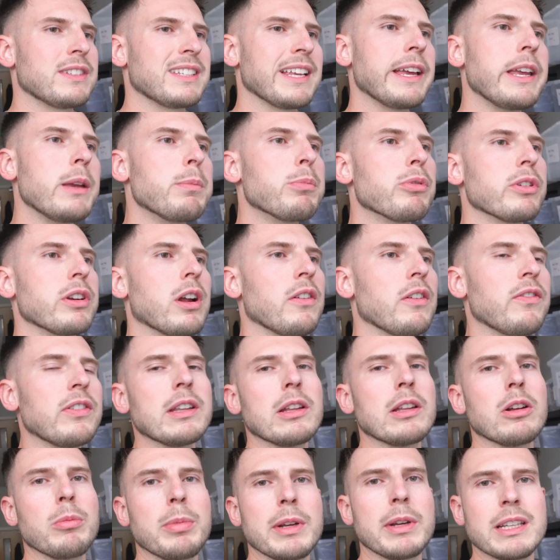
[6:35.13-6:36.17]
tapering off a
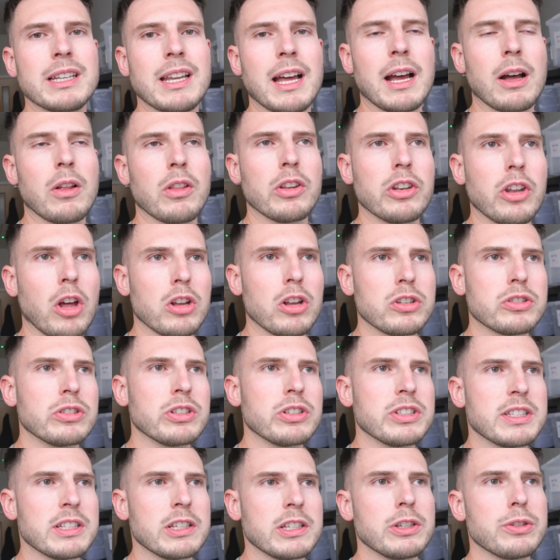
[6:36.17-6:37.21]
little bit now. They're not as good
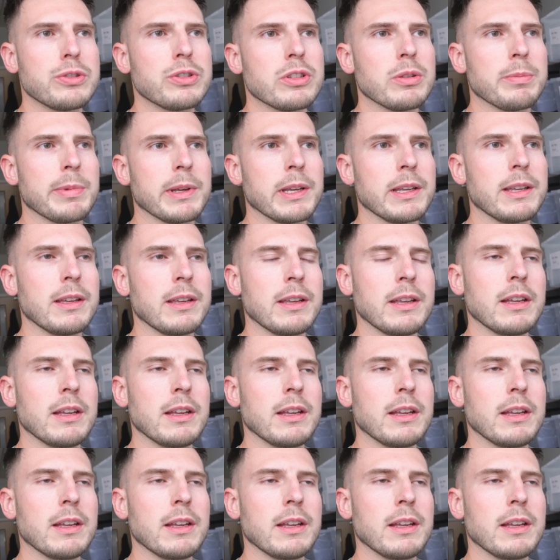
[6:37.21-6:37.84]
as they used to be.